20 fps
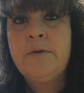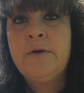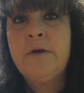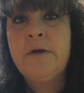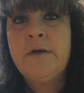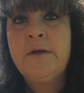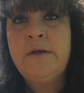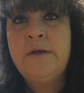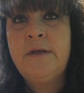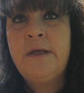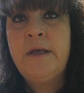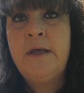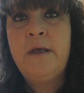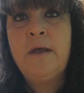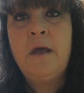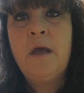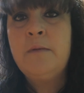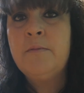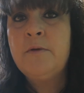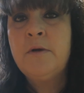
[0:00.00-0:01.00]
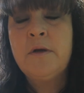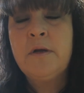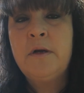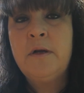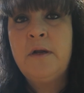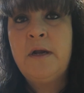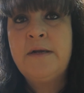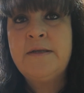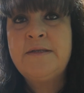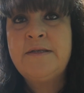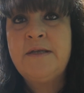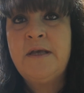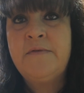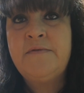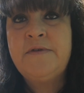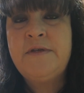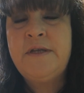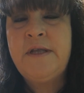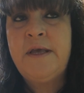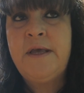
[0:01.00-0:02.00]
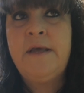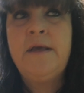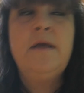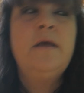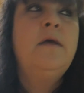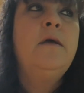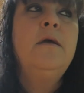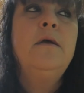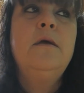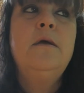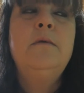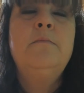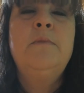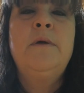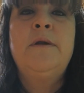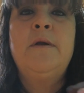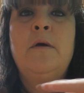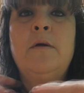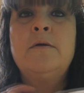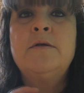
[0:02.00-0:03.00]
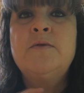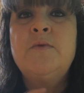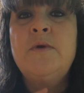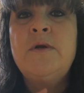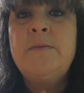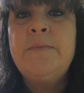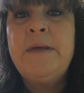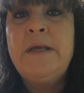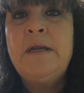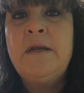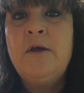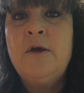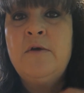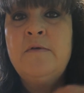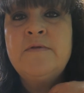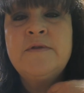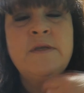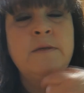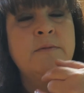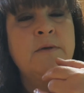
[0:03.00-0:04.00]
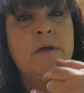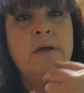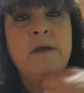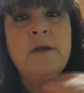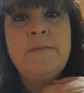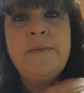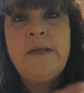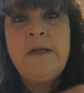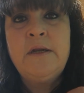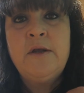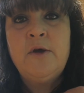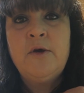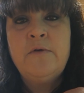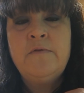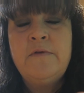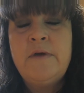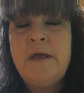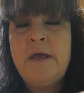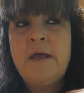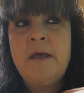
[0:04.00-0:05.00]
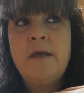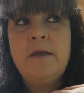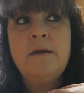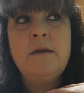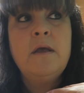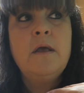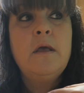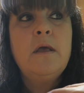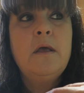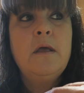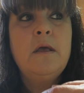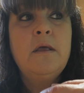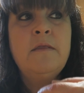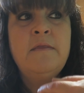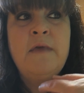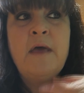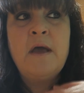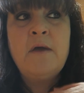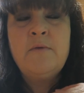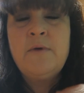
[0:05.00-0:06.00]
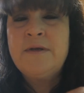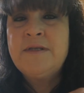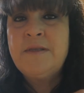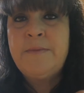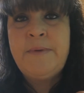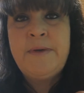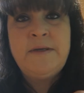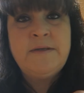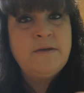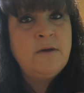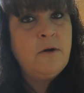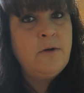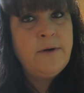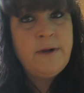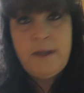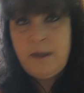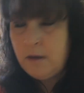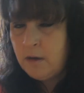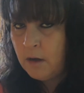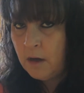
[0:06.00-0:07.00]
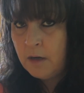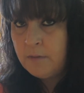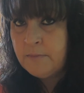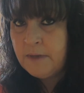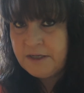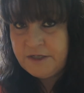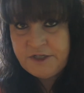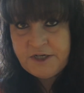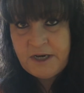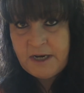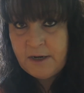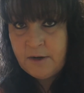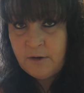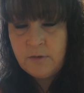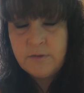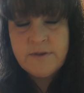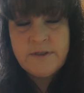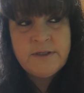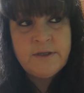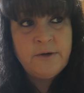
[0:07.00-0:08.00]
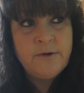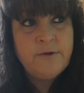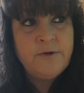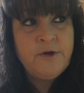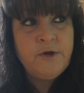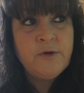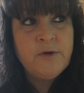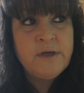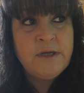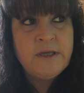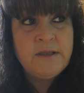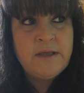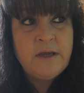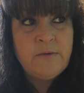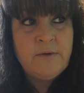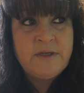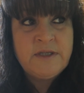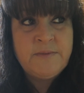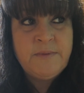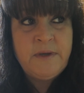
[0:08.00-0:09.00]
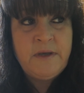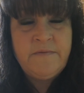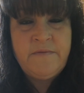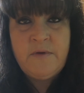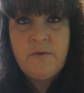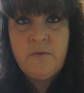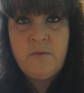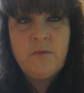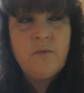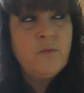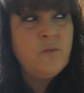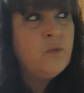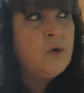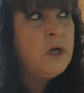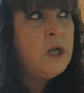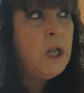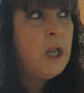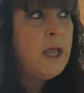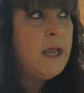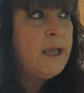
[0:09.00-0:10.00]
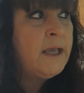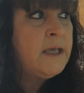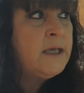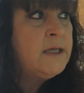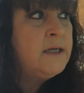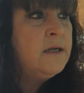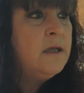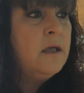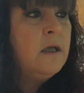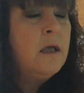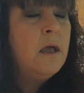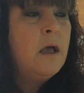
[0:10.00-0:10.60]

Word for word: I'm cooking today. I'm cooking a lot of stuff today. My daughter's wanting a meatloaf, so I'm cooking a meatloaf. And that recipe is already on my channel, so you can get that recipe if you would like it.